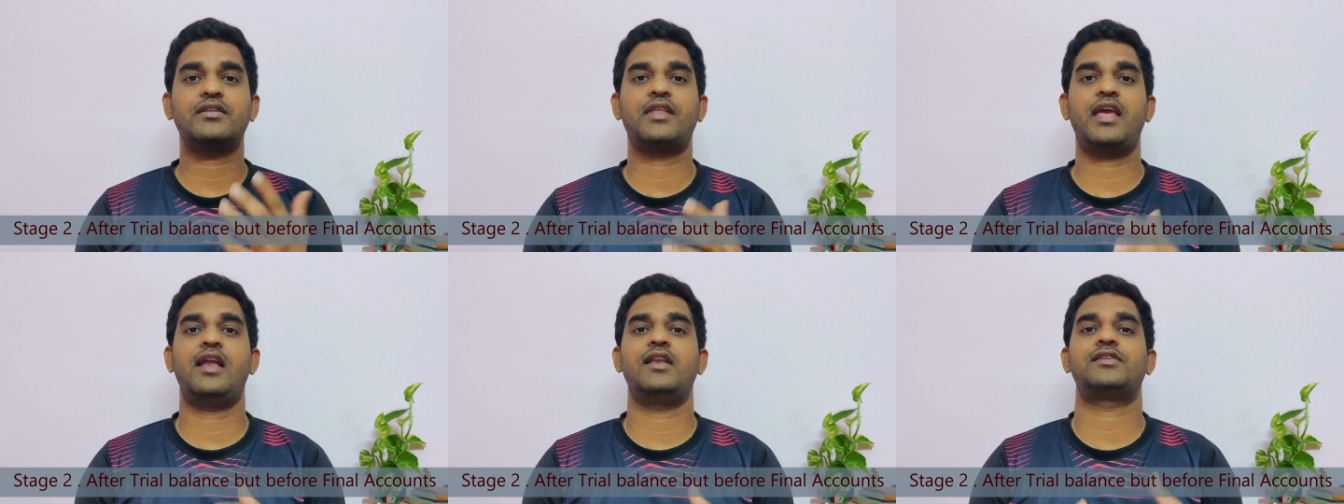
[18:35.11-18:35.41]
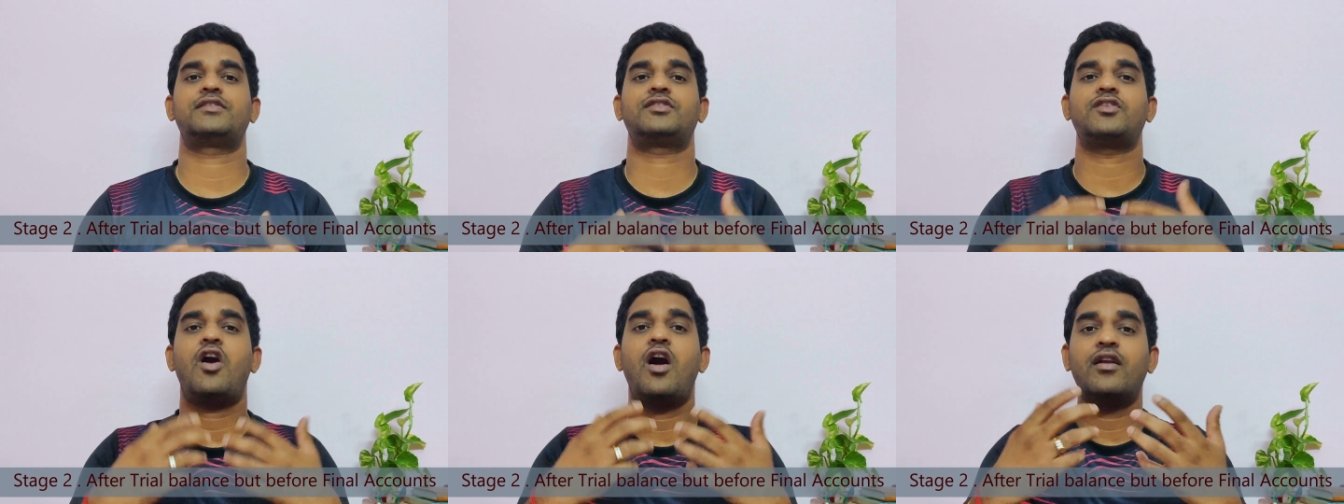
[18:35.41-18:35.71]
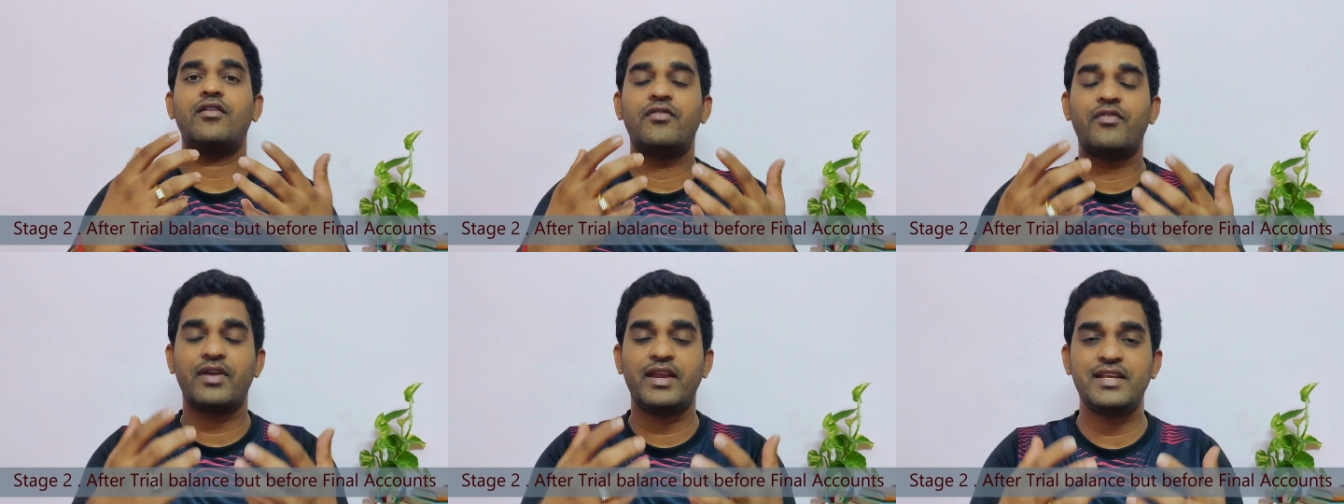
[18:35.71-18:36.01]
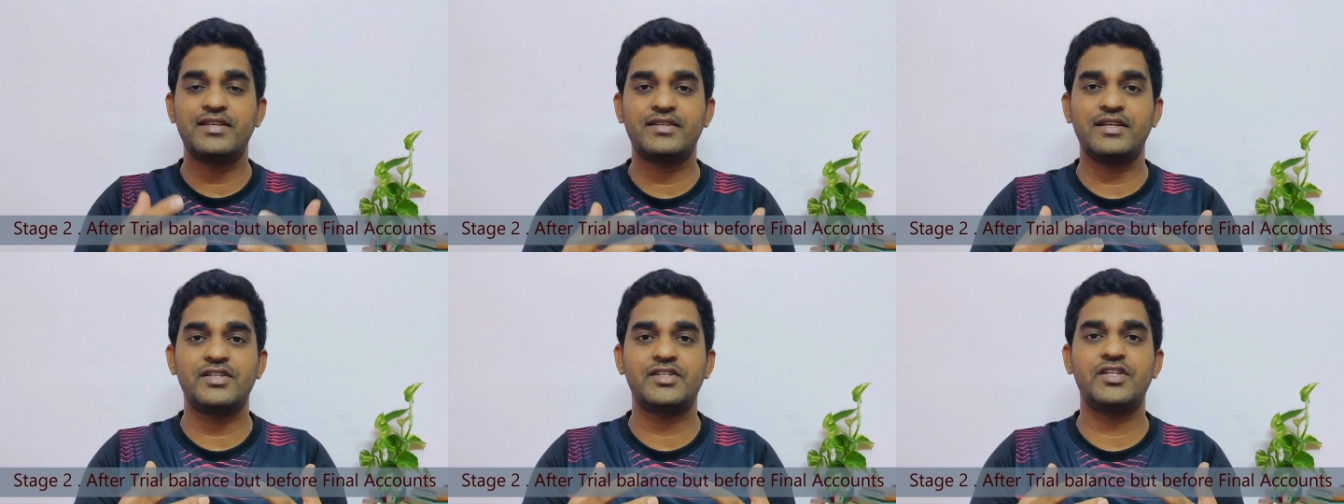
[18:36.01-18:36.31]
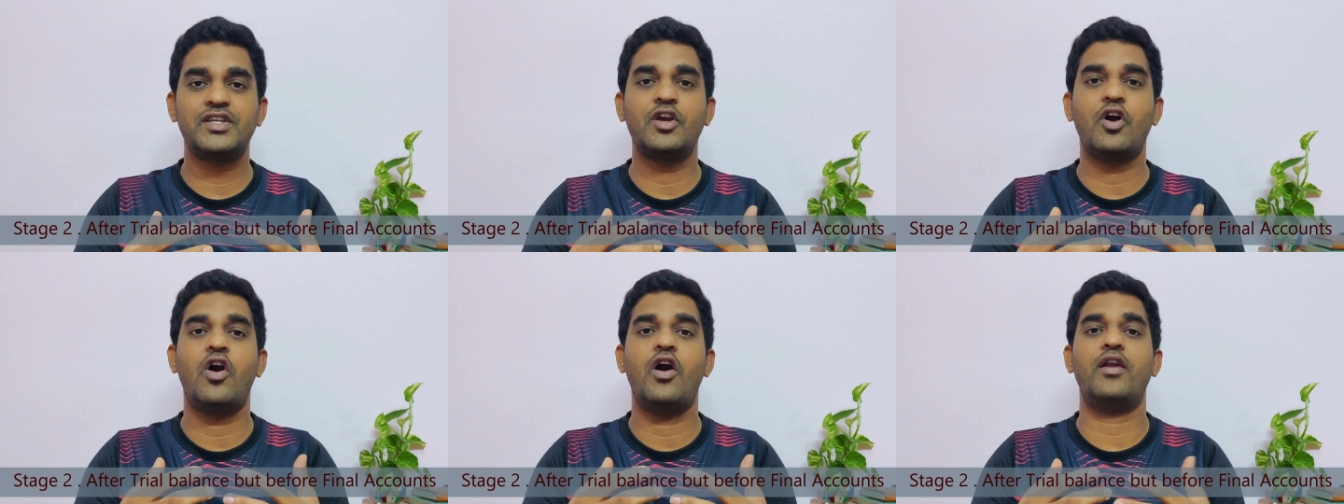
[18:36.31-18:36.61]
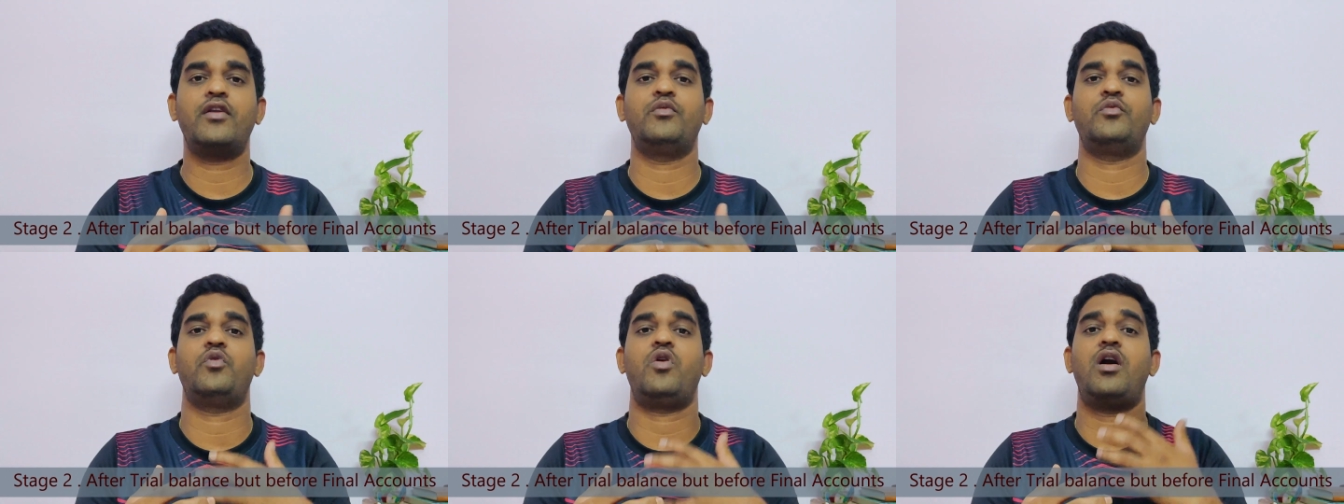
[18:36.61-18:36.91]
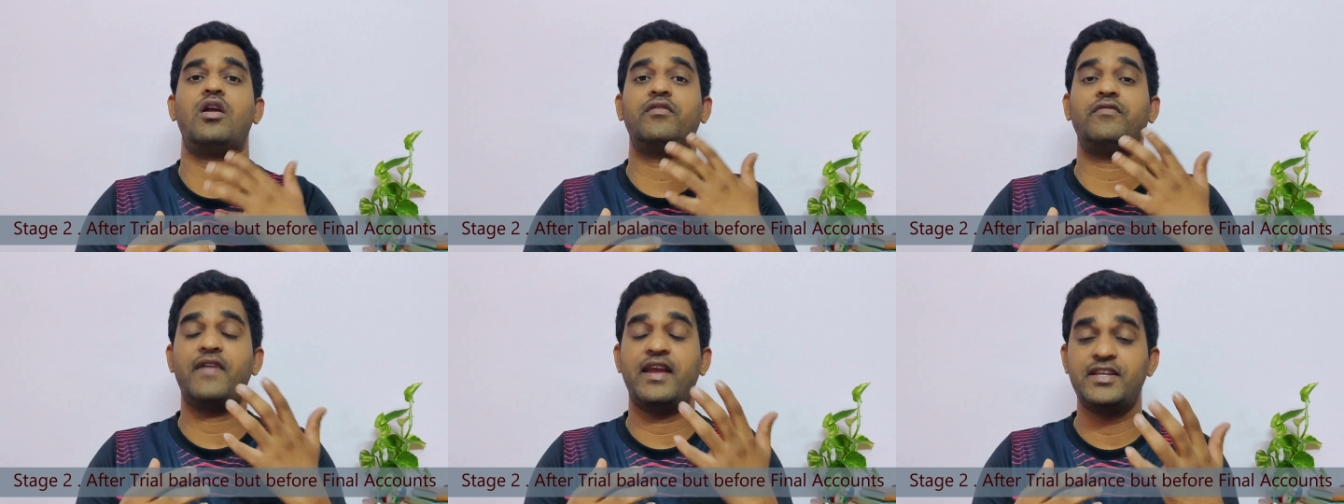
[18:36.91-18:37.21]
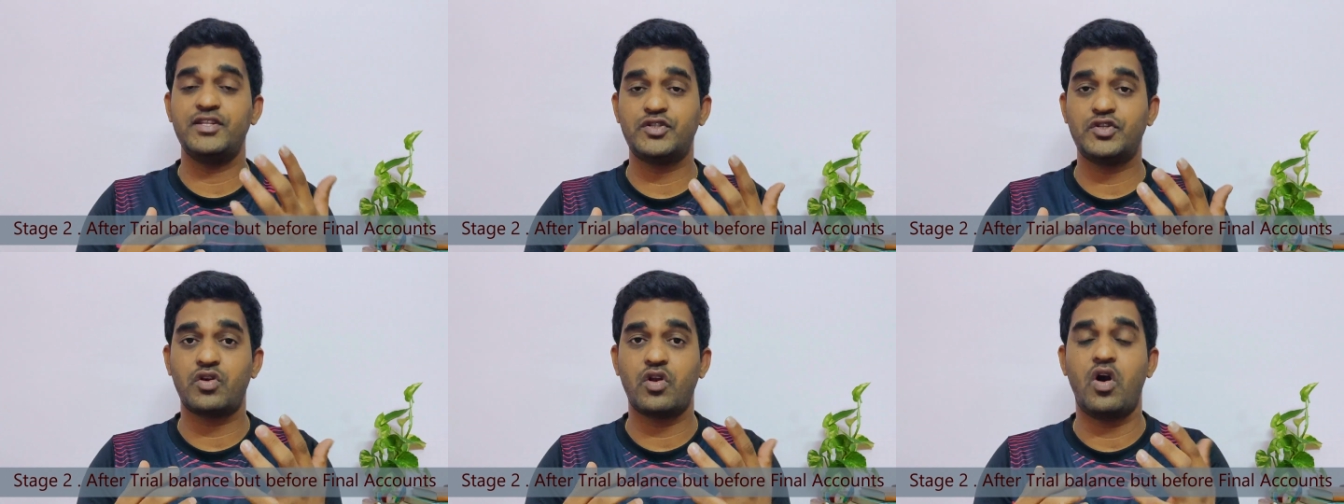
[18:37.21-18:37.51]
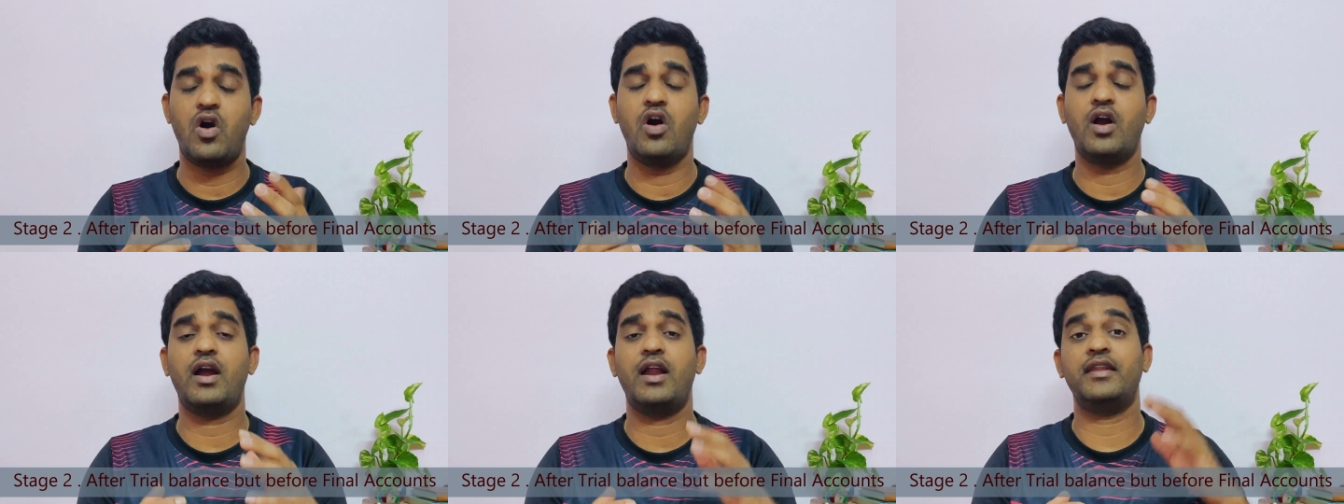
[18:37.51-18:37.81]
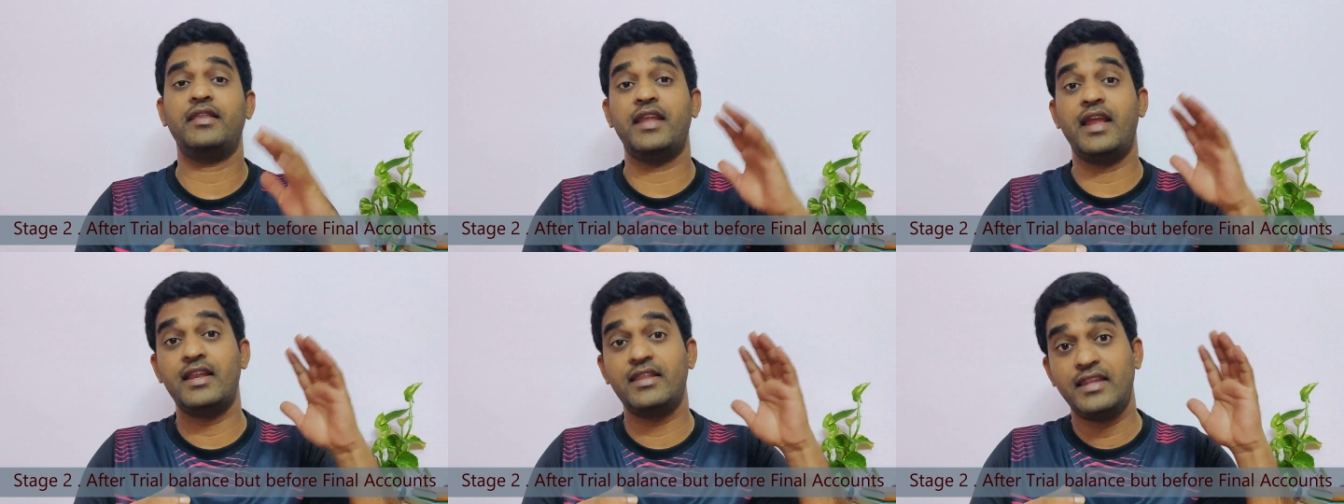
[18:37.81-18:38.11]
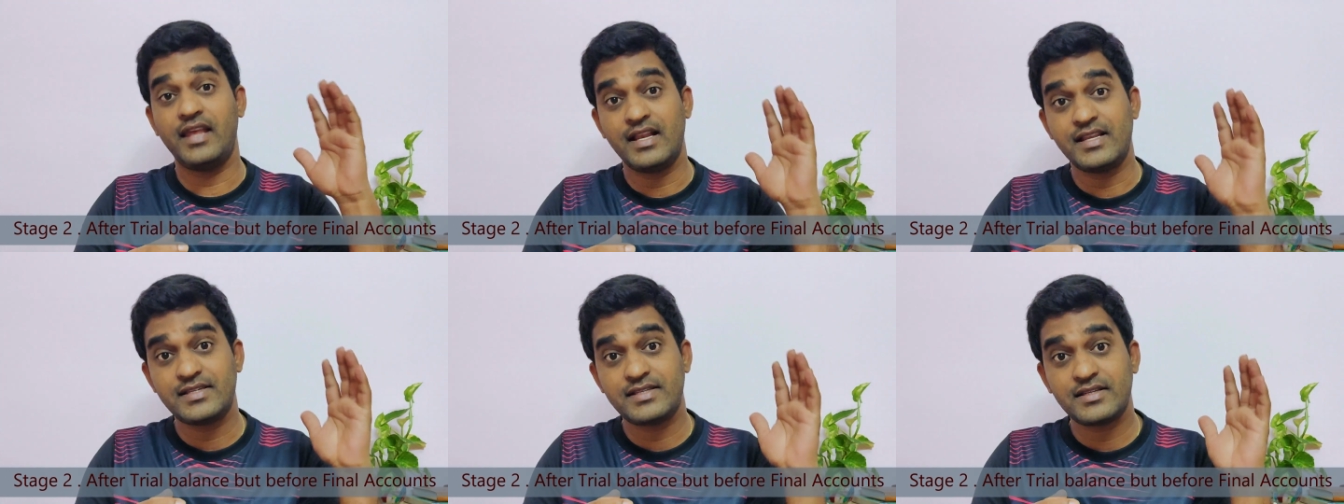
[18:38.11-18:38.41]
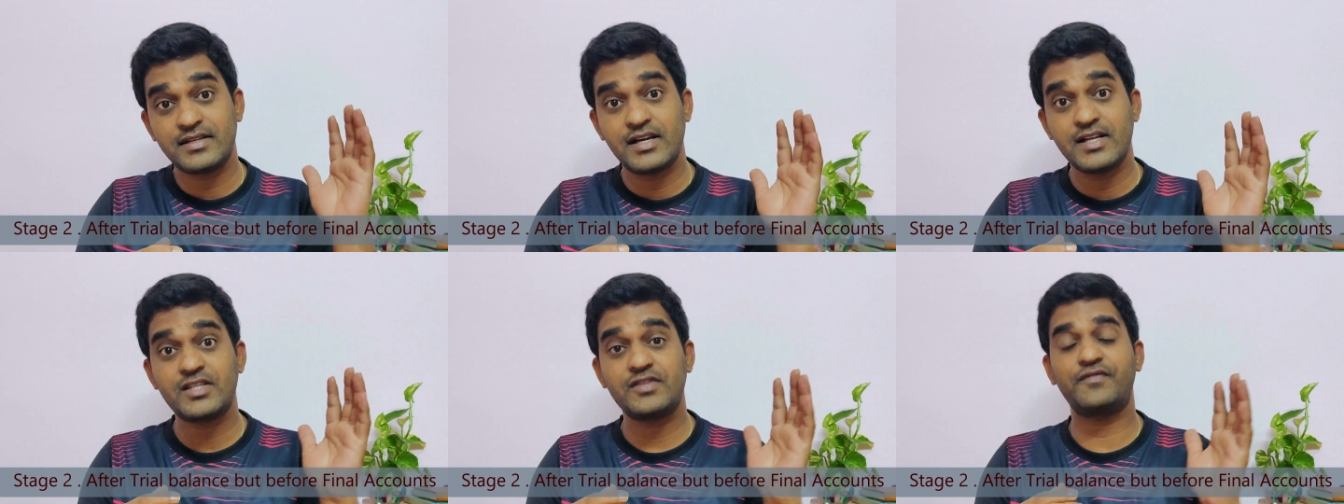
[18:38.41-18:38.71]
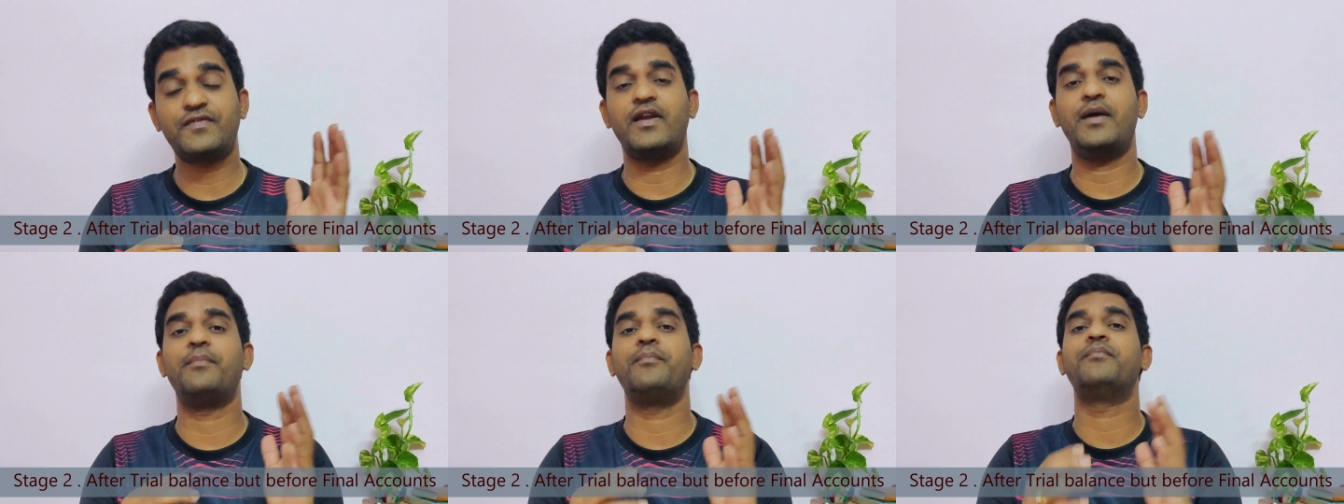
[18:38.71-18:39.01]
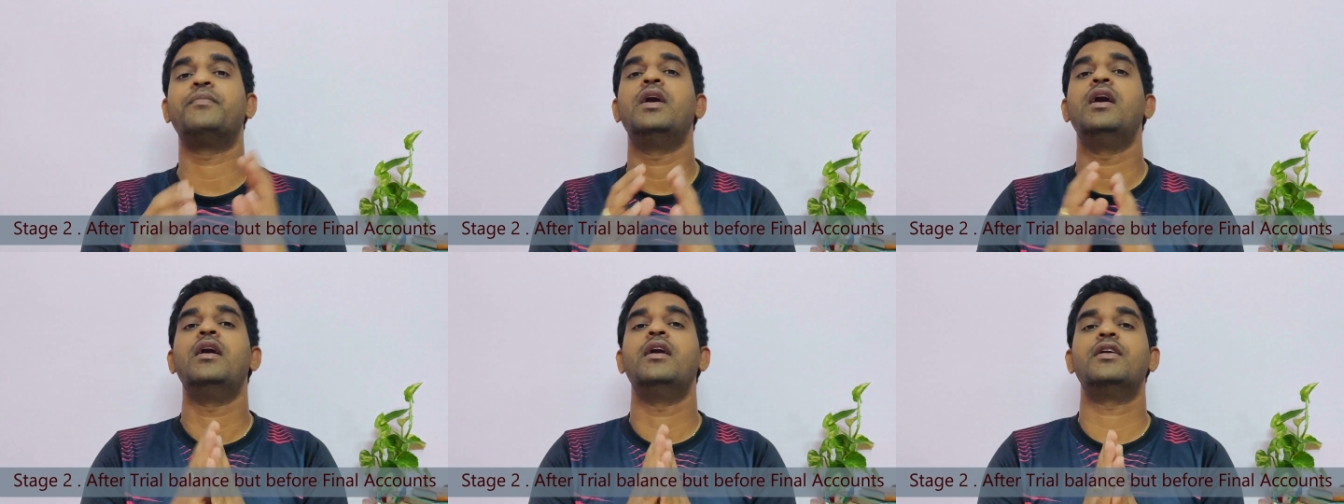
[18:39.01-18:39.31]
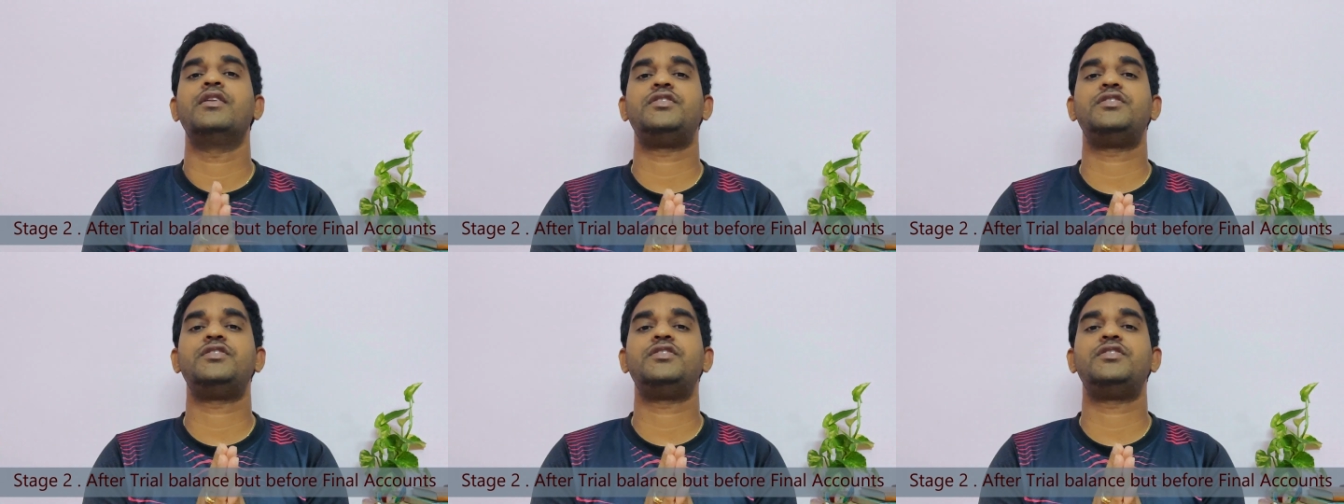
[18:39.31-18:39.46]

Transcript: they'll start researching on what went wrong, and then they'll search from